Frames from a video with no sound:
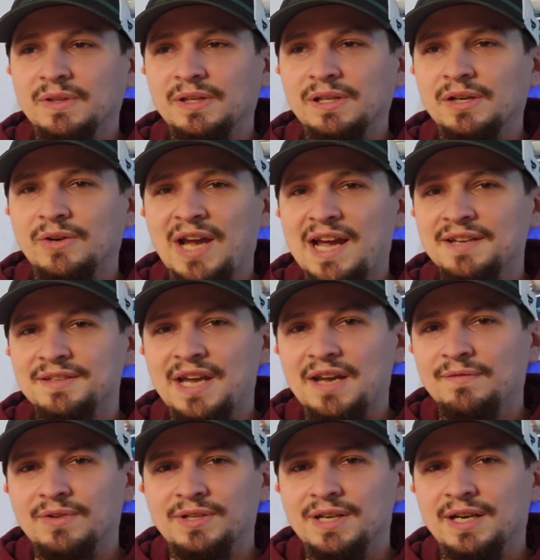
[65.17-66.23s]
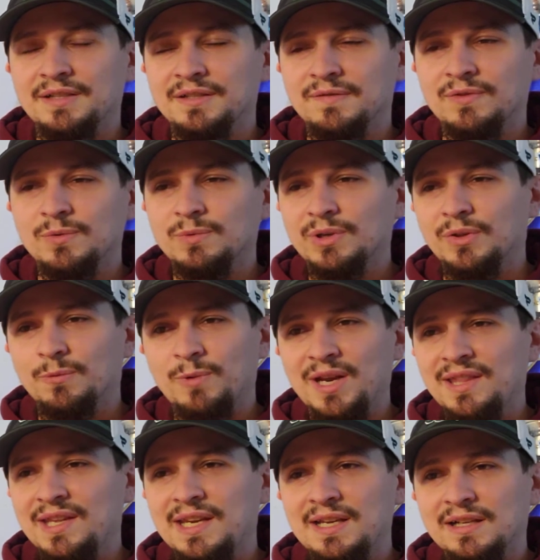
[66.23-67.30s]
you know, as advertised, if you will. The way
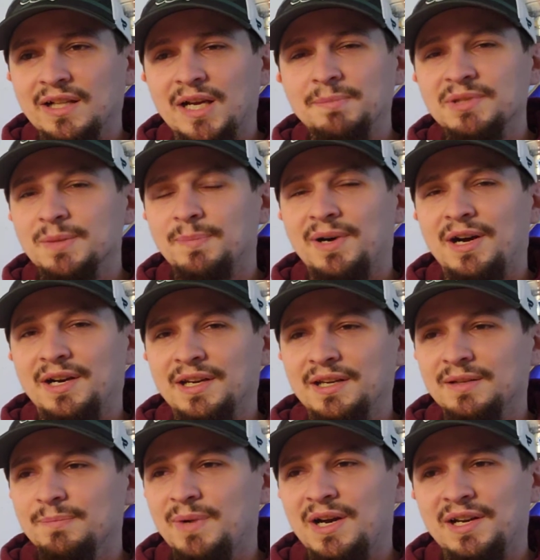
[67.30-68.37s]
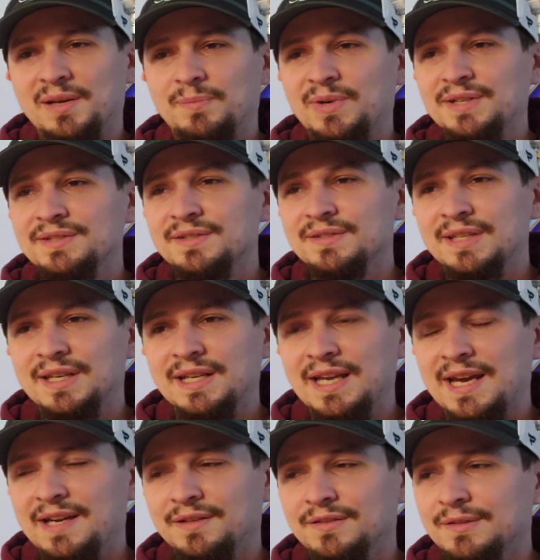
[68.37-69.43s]
that he climbs the pocket presence that he
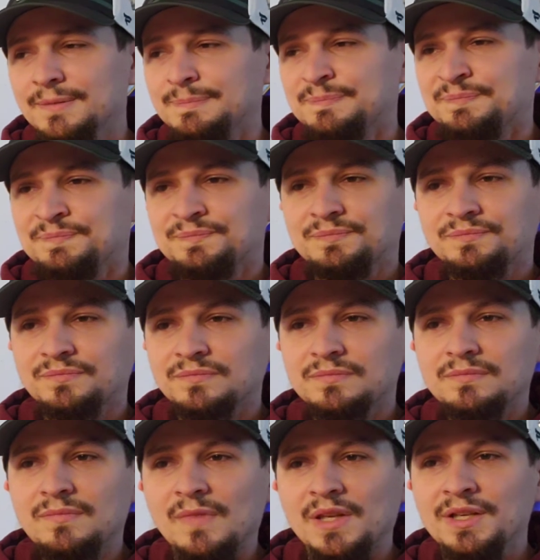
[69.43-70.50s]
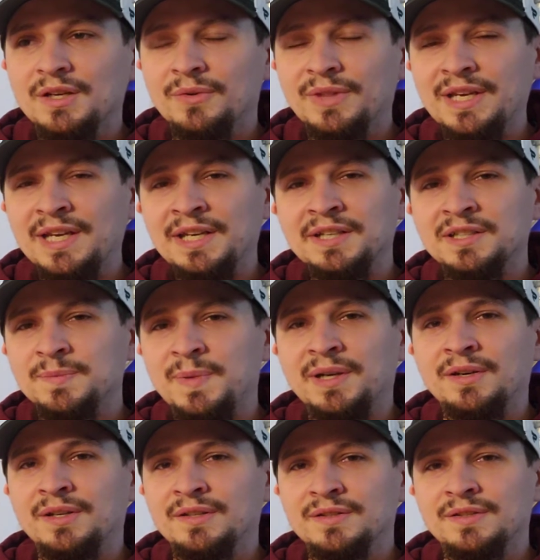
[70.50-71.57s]
has, you know, the
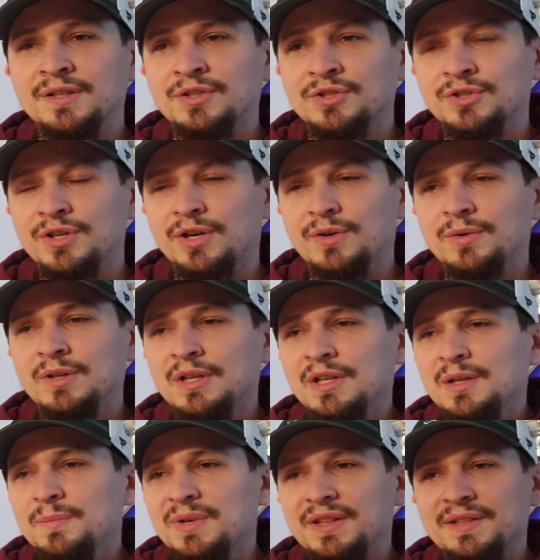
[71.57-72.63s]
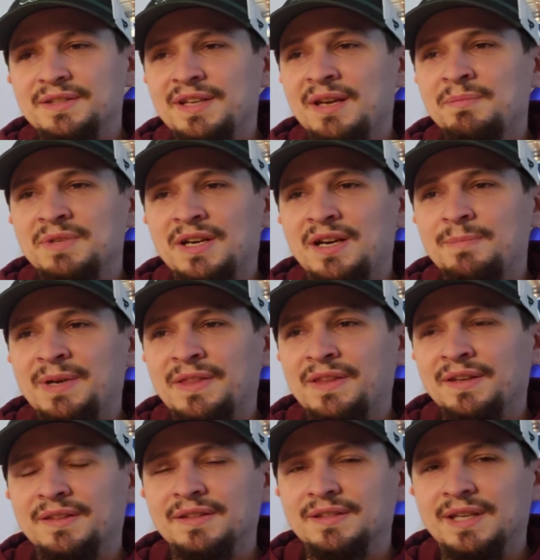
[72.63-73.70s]
inexperience does show. But at the same time, I
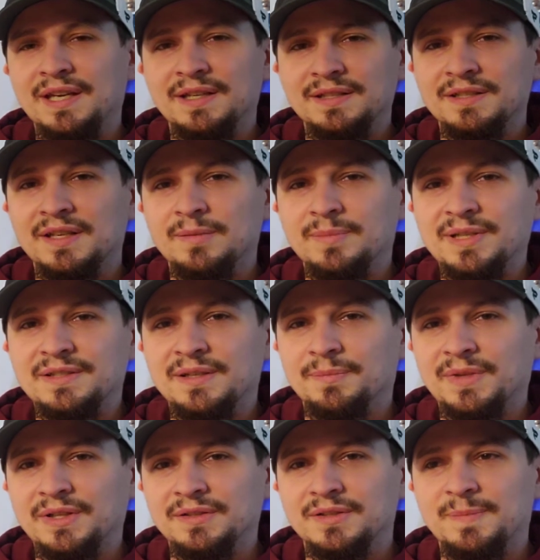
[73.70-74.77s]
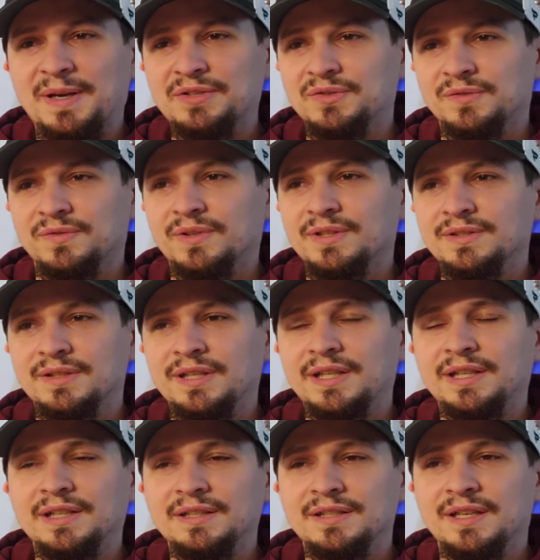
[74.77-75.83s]
think this kid is going to be something special for this
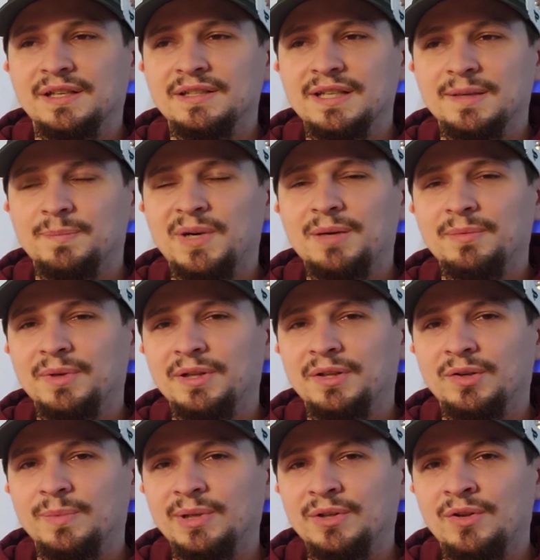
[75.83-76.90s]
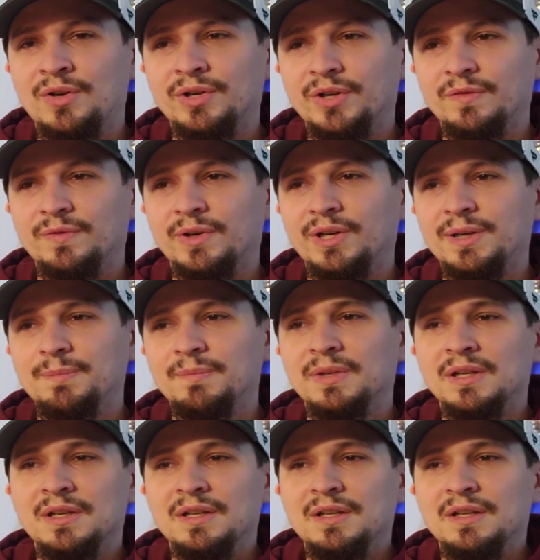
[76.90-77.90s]
league, and it's going to take probably a little bit longer for him